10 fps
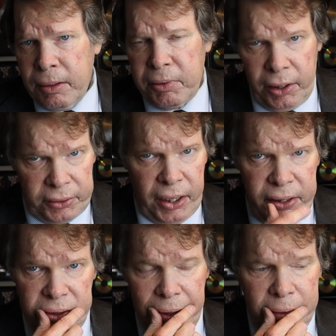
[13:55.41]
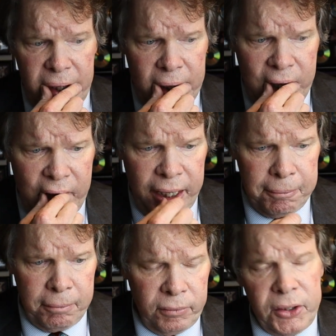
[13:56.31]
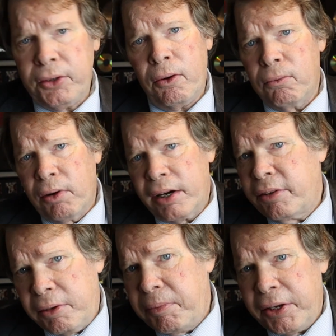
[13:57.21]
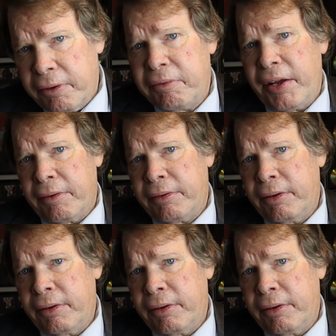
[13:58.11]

But I'll tell you something, you don't want it to be your 5th.